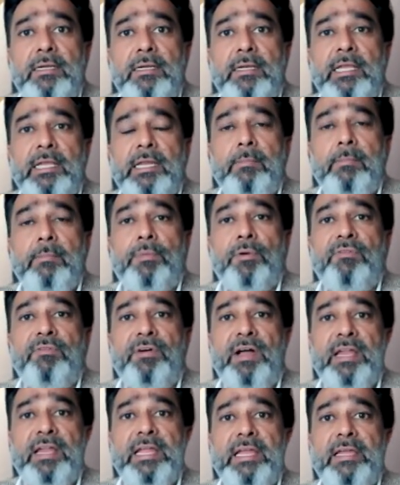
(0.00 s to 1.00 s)
in
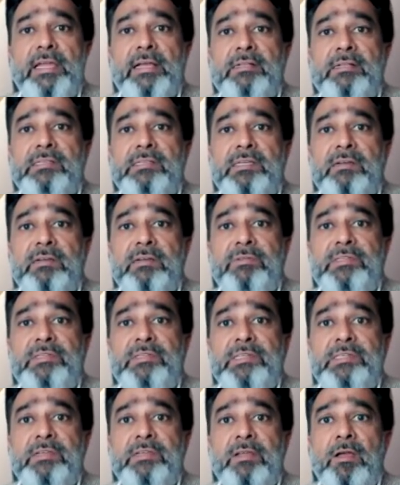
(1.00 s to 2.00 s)
providing health
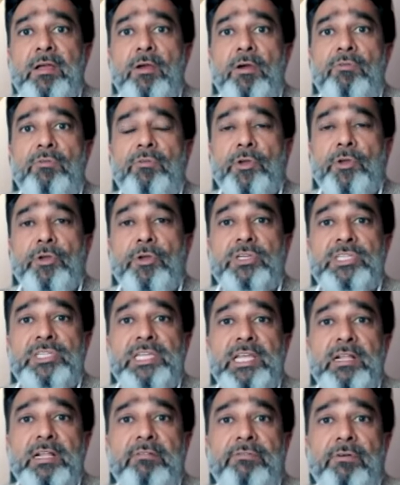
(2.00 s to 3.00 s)
services for
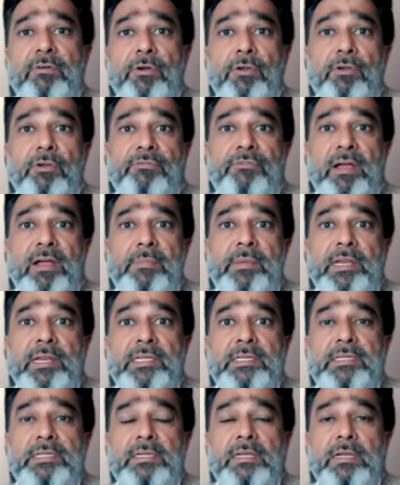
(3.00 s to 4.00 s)
yourself or your
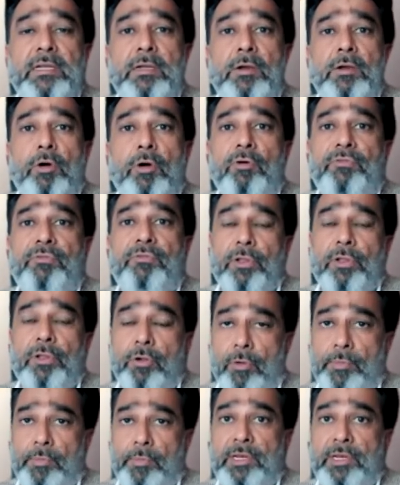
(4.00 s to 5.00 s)
families or for the
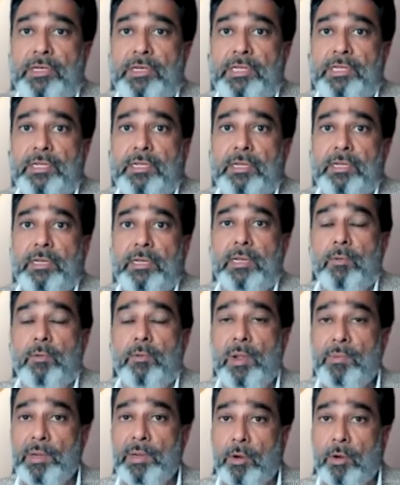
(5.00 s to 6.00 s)
community. We
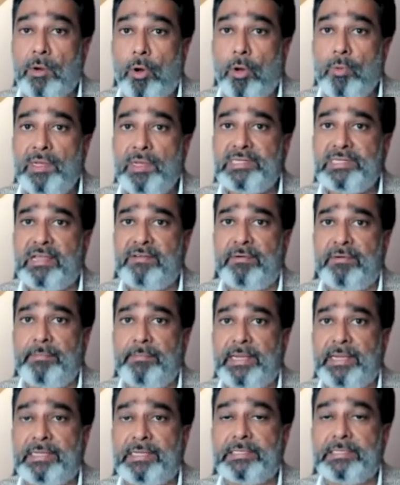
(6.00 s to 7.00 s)
will always have a
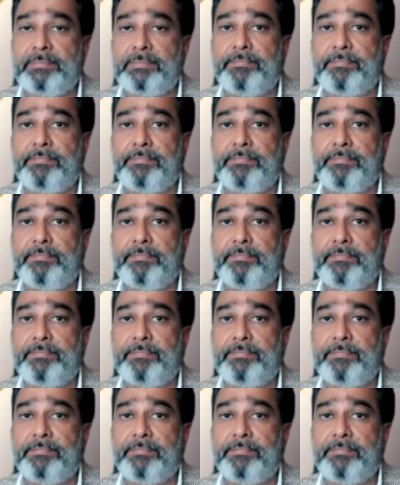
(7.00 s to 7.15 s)
mix.